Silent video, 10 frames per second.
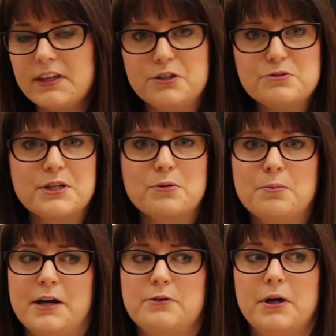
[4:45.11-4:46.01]
using
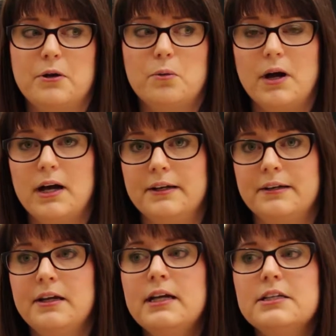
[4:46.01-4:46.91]
Remind
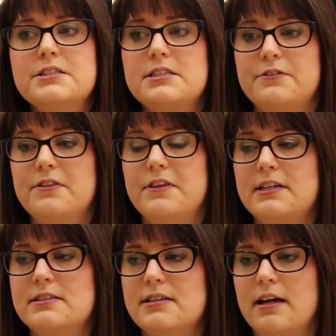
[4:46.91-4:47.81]
101, just different
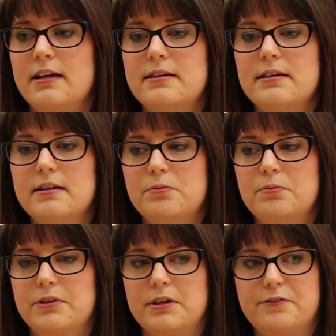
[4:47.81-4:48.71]
things. And
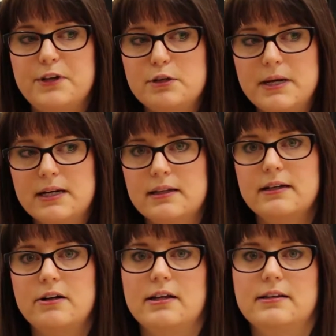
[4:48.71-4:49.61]
the feedback that
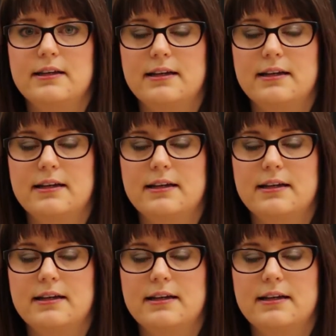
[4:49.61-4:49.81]
I got at the